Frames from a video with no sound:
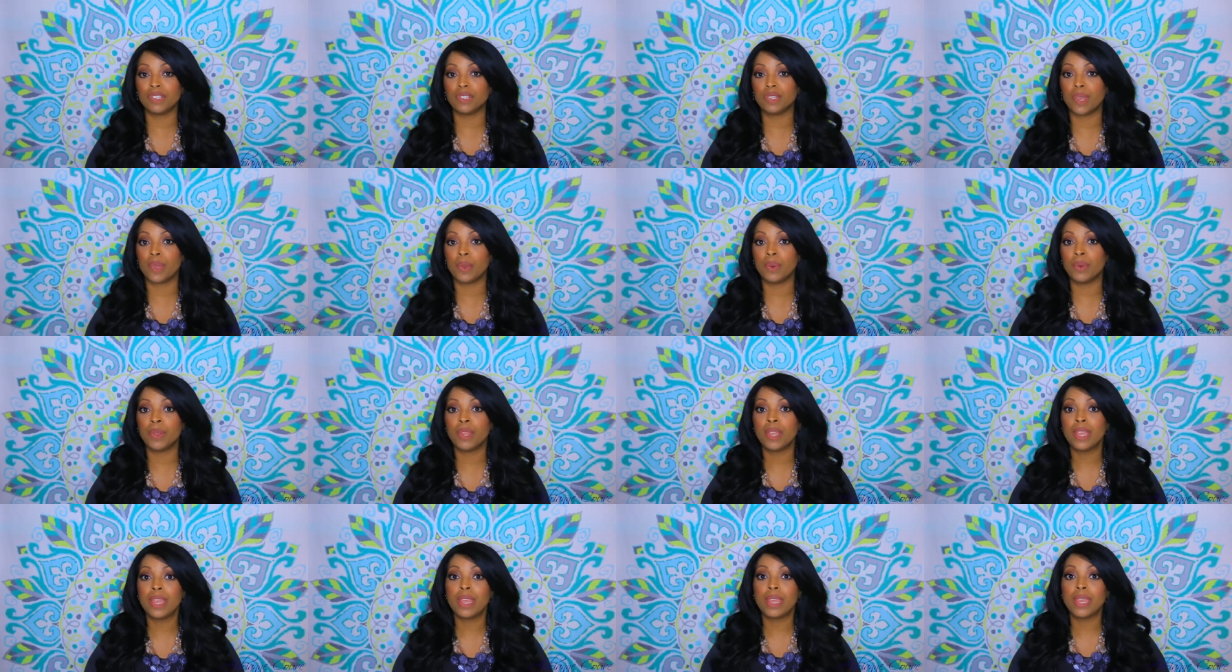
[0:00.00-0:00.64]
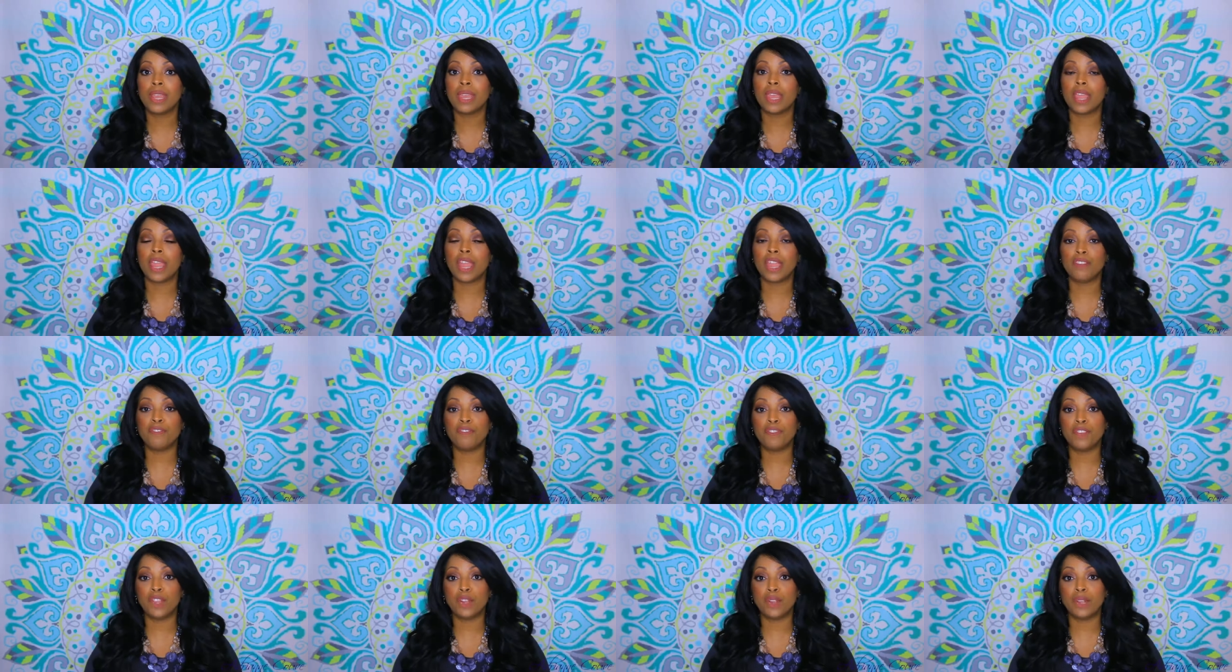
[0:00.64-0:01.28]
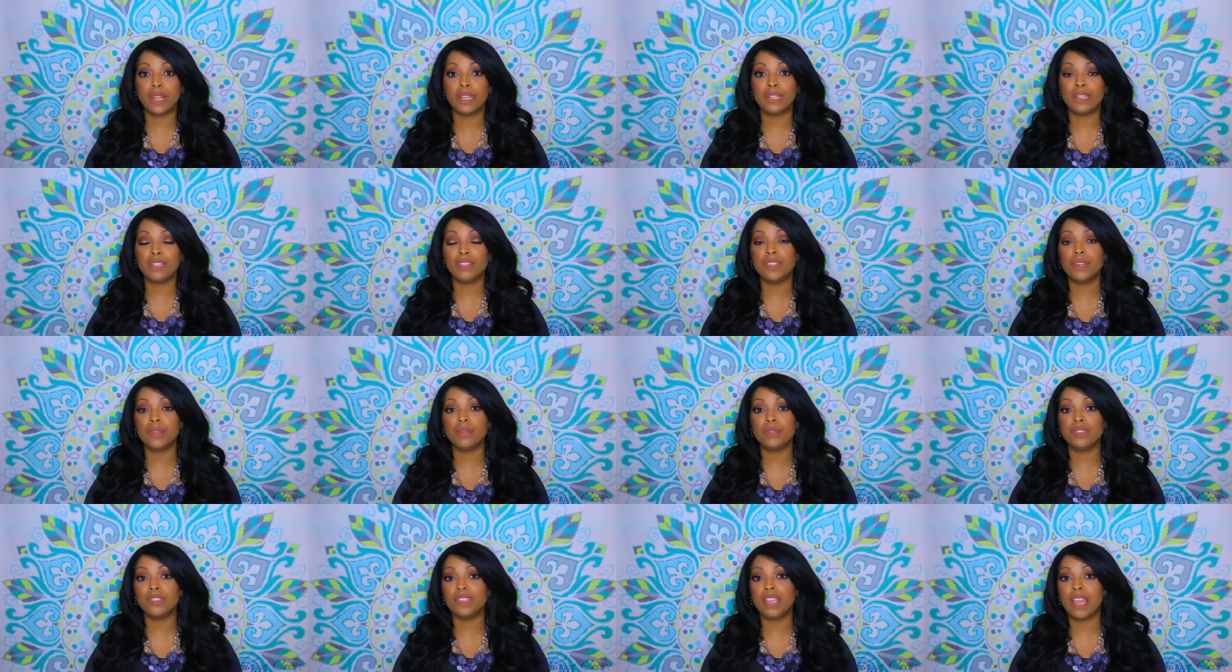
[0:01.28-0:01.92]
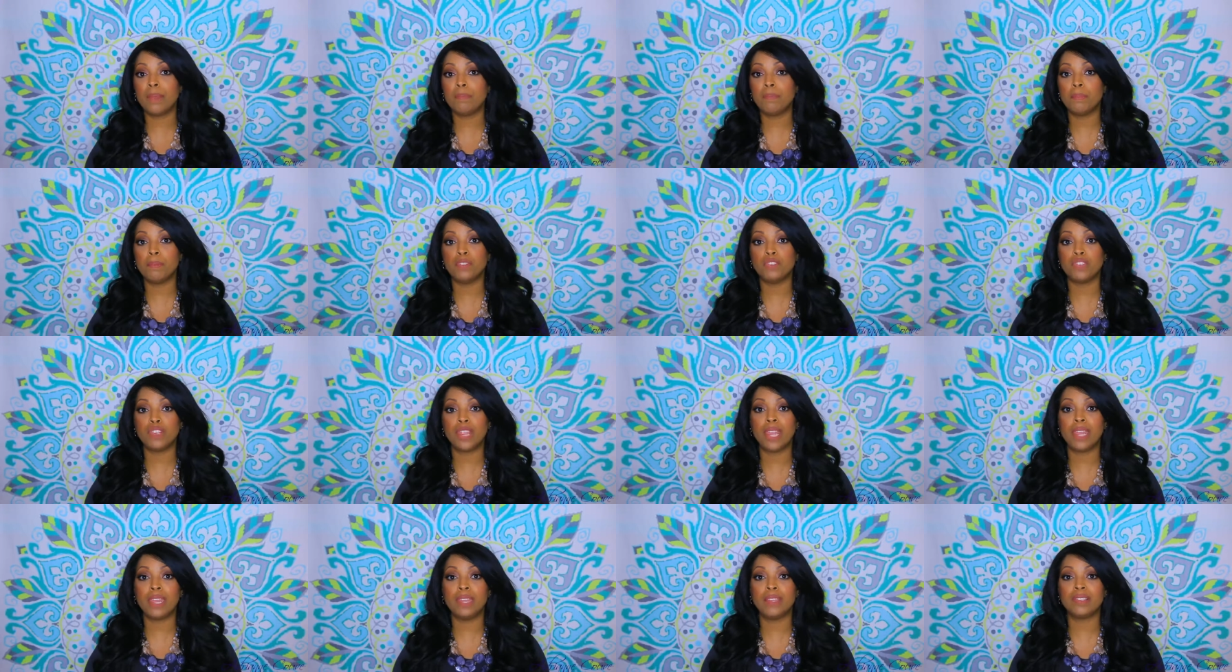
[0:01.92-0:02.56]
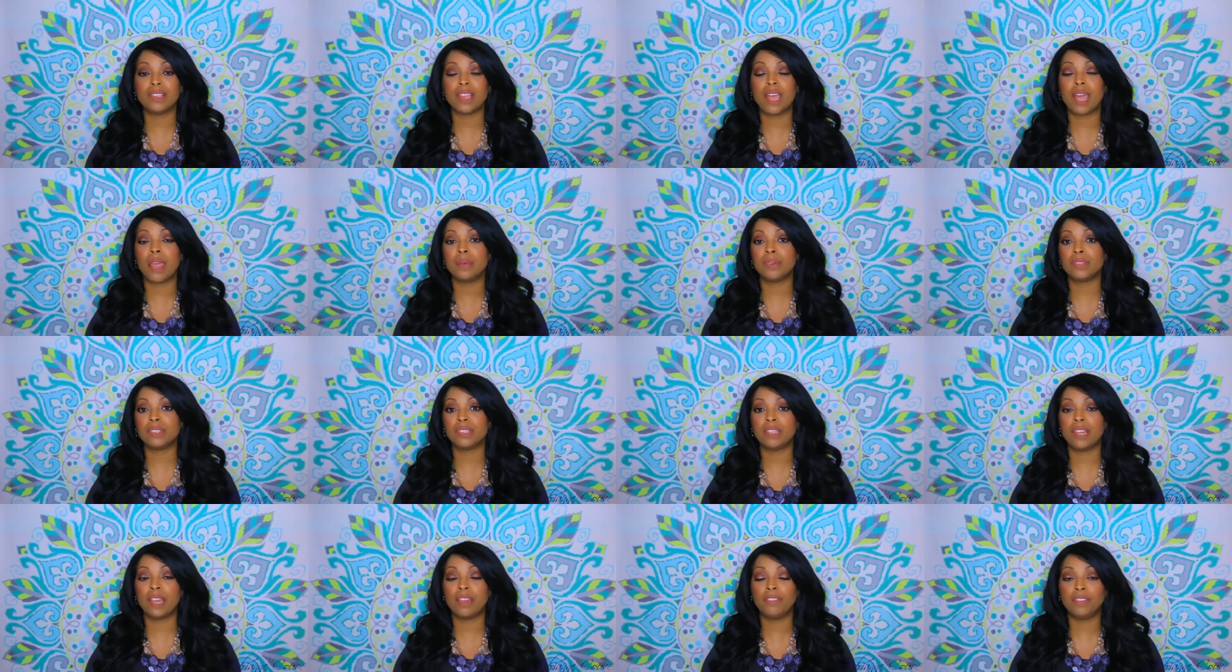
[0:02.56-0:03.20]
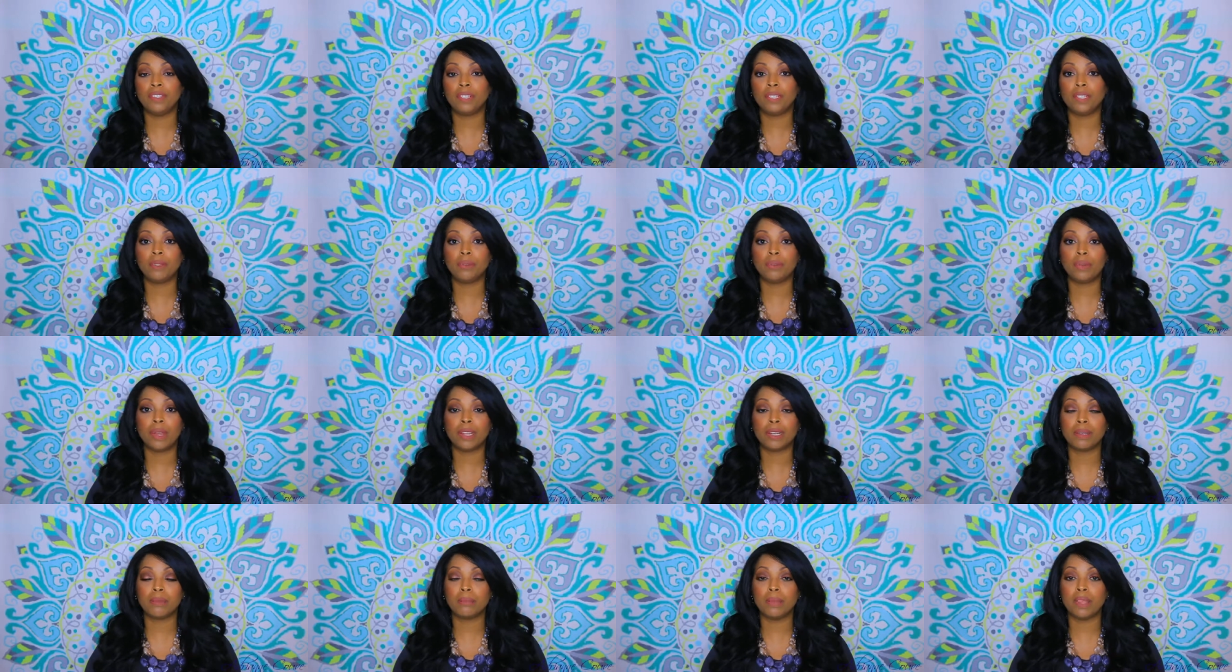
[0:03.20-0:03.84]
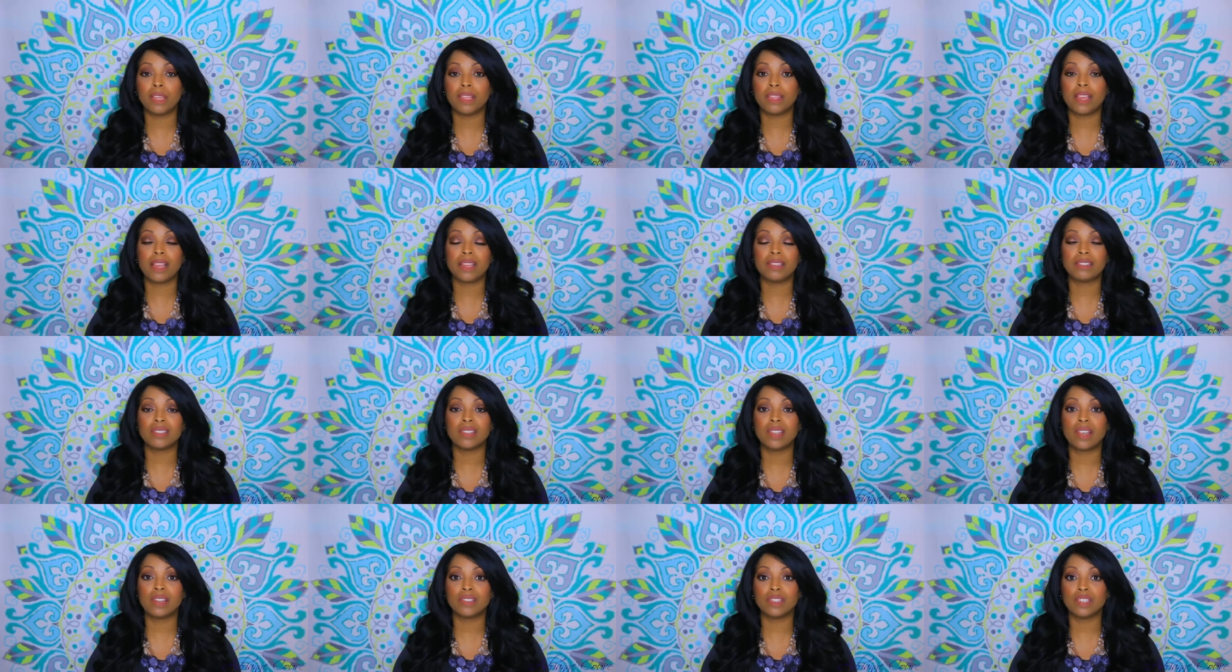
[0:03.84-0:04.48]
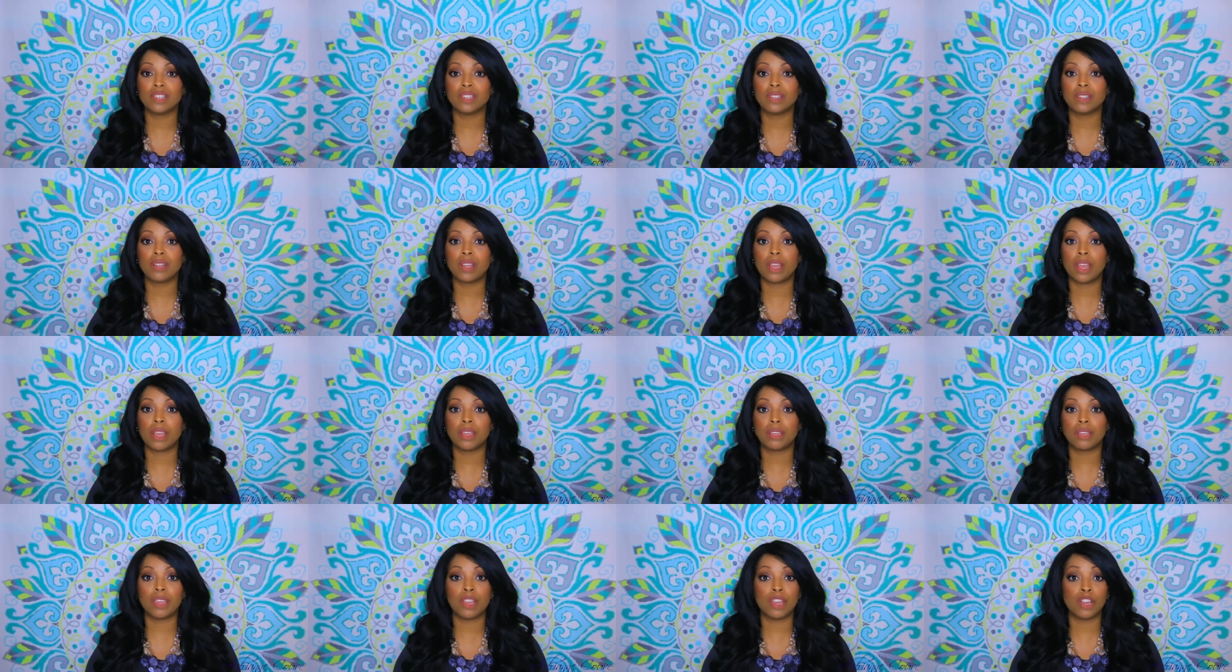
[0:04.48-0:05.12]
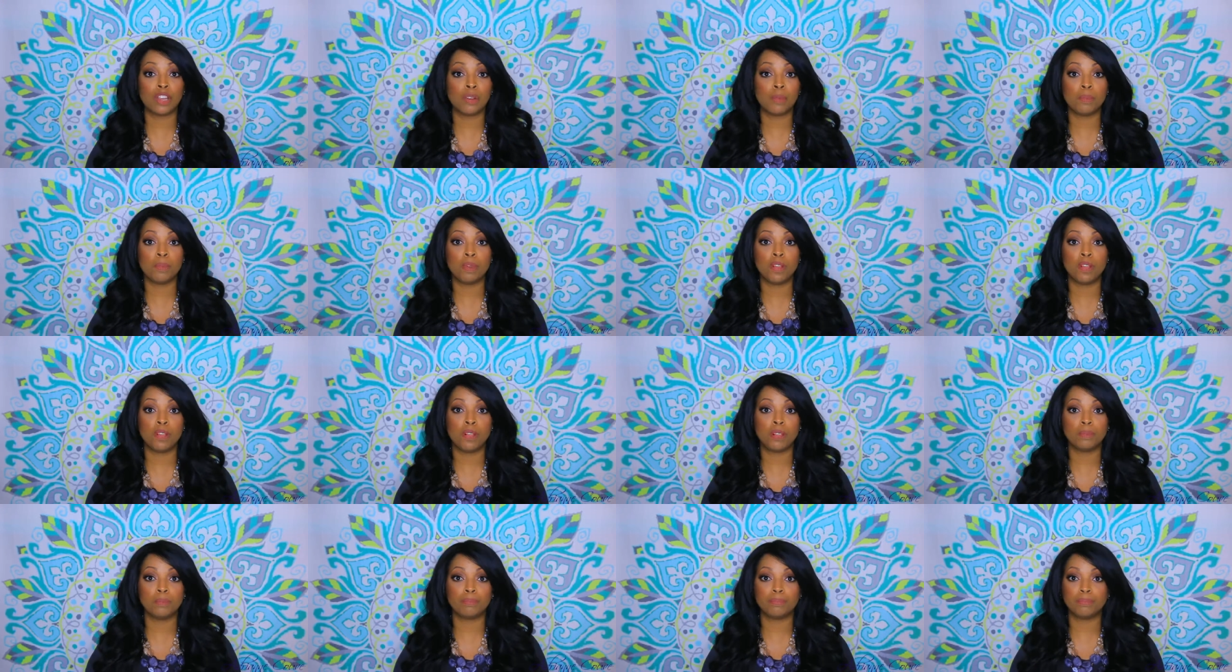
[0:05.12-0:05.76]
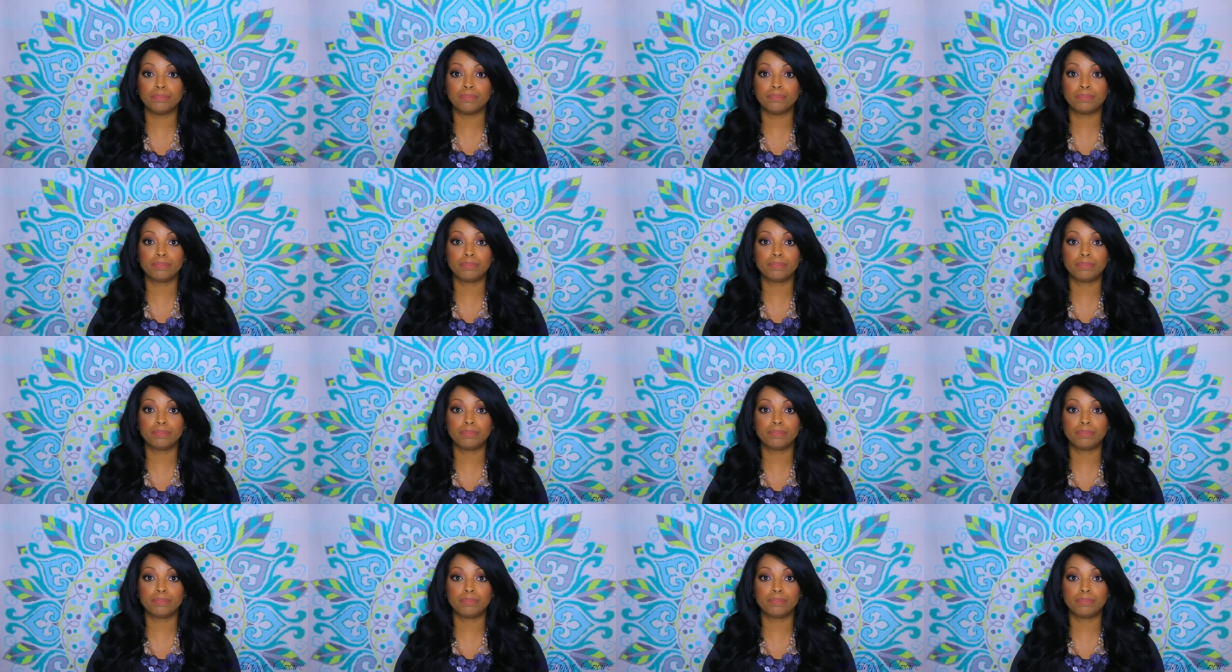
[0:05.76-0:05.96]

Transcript: So if you're into those type of shades, I would definitely recommend that Salted uh, Caramel